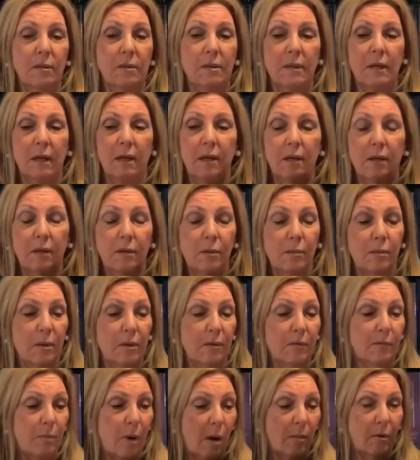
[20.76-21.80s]
see, and you will
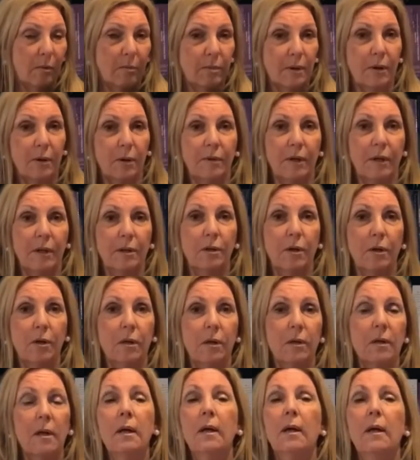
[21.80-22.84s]
have probably already
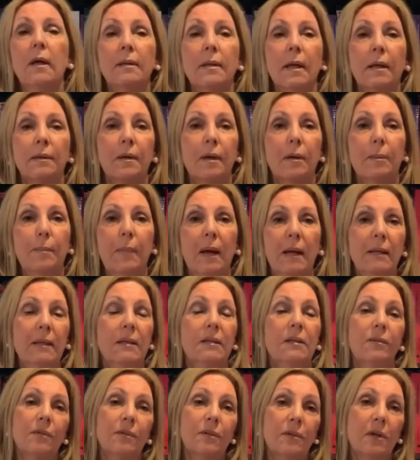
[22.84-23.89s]
learned, that there are many
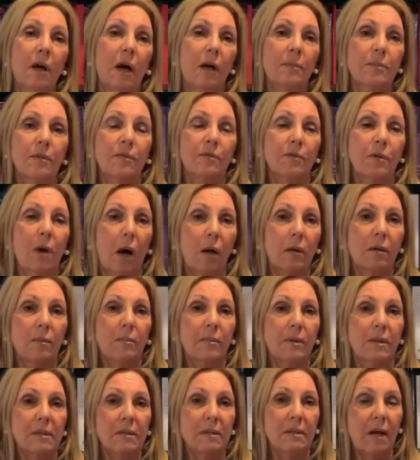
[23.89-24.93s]
different types of
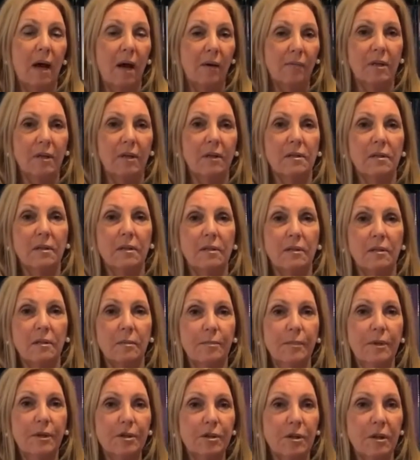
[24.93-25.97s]
documents and evidence and
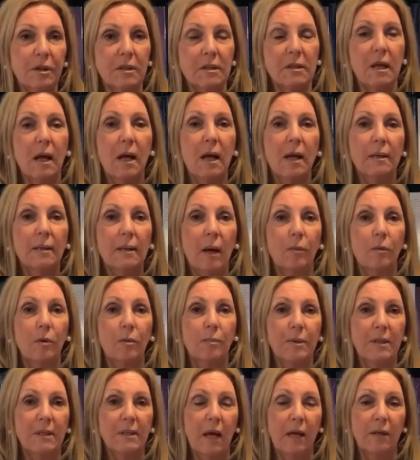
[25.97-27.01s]
submissions that will
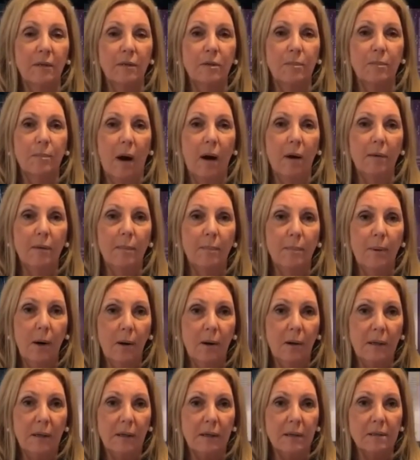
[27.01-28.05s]
be tendered by the
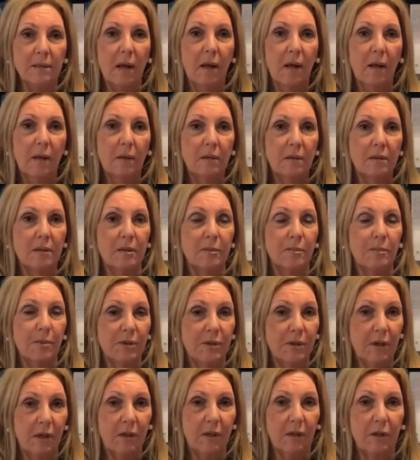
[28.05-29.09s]
parties. This is
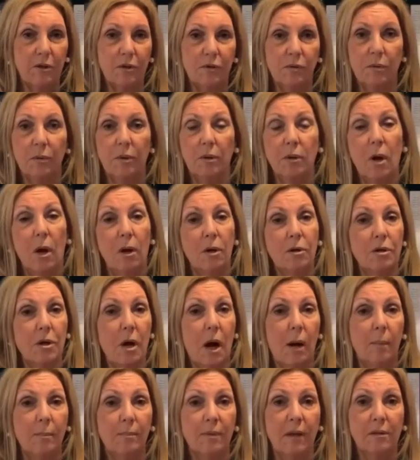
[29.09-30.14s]
particularly true in large,
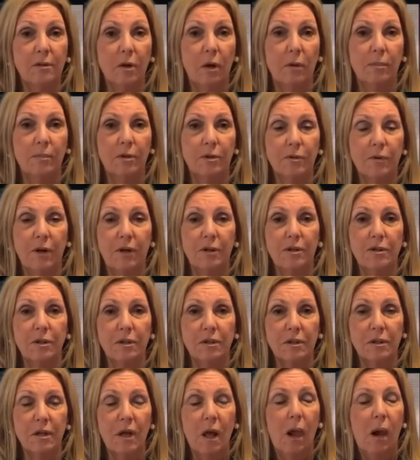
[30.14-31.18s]
complex
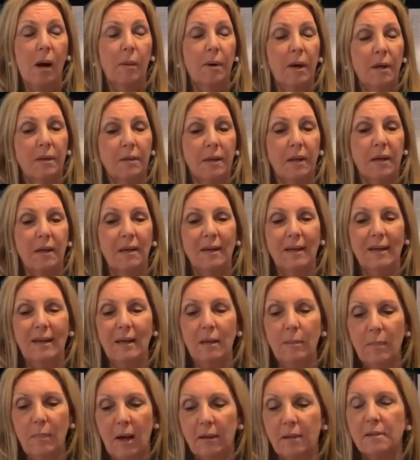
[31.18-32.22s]
arbitrations, but the
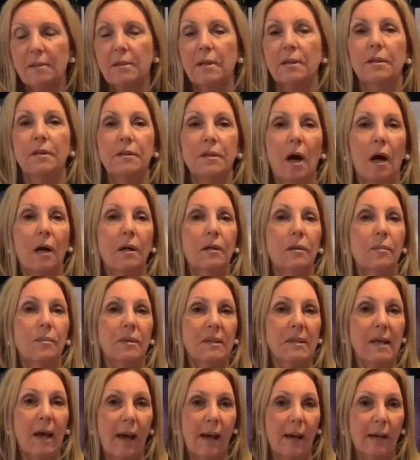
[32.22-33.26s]
emails and the
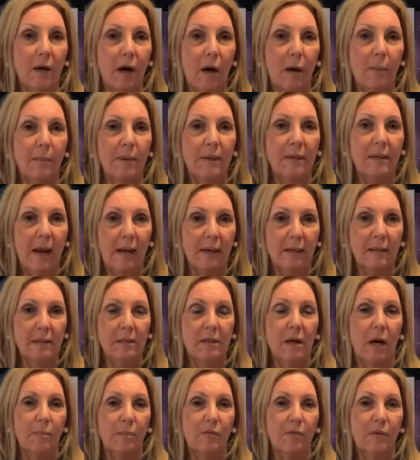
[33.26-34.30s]
documents add up in any
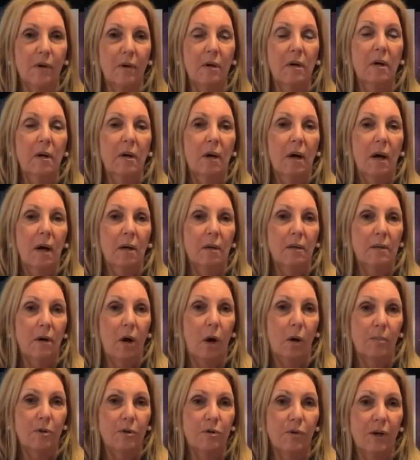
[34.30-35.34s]
type of an
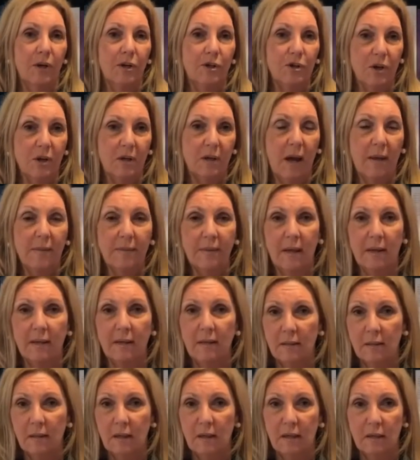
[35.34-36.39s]
arbitration, and they
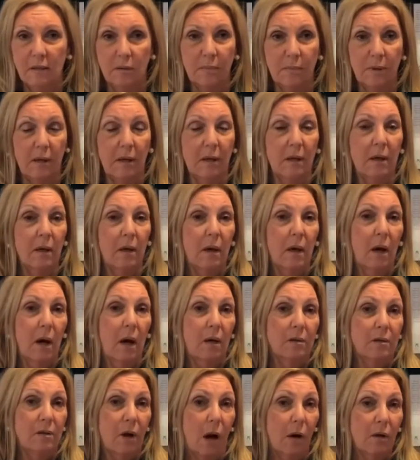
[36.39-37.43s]
can either be
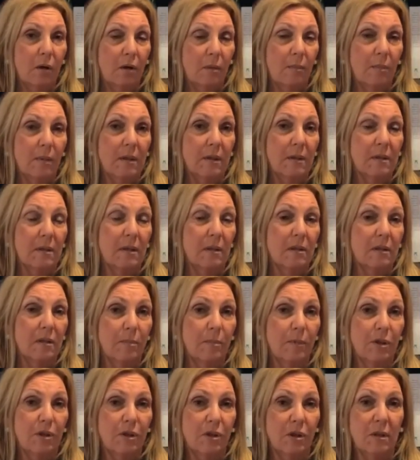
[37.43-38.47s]
documents and
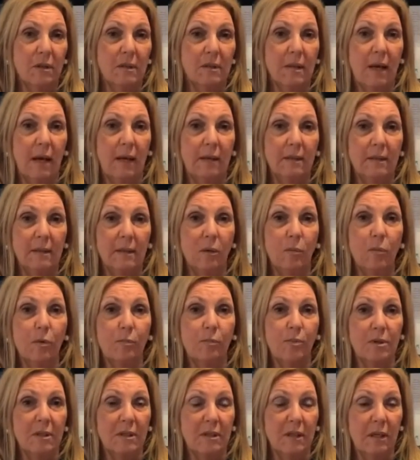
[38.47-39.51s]
submissions that deal with
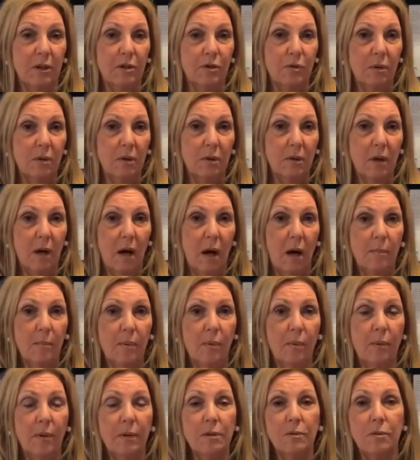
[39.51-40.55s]
procedural
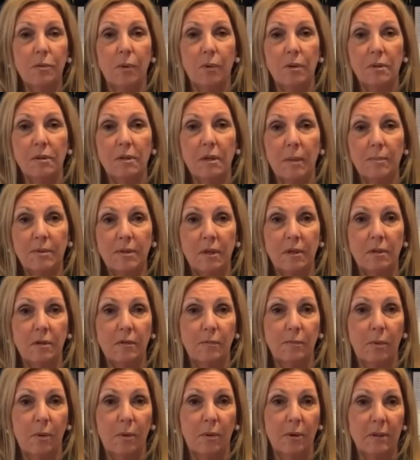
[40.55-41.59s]
points or
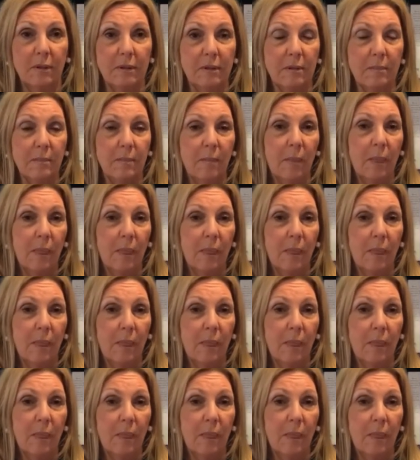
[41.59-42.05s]
substantive points.